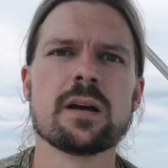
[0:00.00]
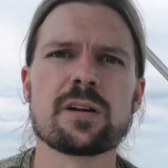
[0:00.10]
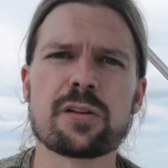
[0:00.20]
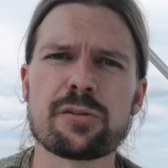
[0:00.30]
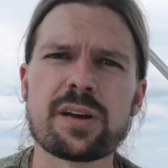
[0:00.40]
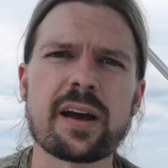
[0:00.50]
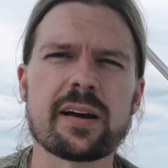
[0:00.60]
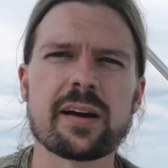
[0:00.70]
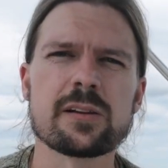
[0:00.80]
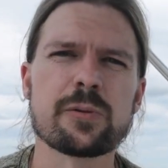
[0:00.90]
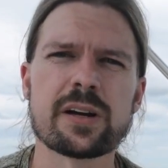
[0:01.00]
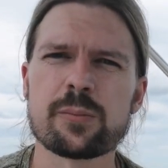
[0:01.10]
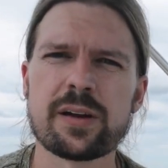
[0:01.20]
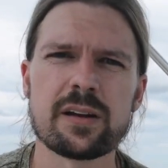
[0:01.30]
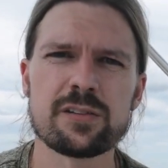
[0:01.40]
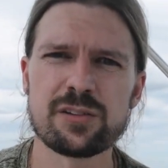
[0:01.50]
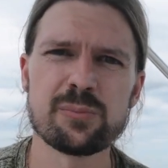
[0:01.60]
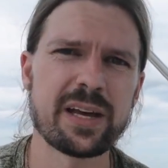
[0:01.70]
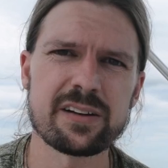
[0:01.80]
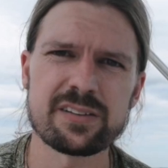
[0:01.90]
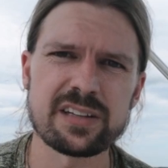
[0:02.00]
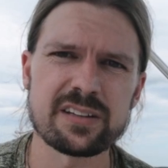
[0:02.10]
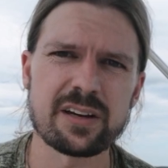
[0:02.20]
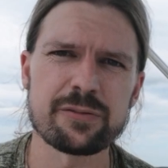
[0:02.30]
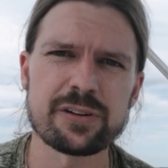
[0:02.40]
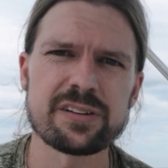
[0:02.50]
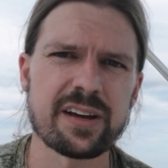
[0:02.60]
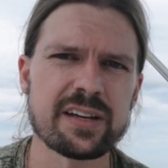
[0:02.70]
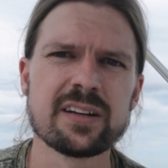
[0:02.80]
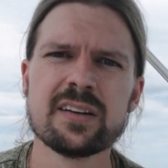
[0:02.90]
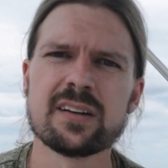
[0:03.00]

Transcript: Another thing I highly recommend is you meditate every day.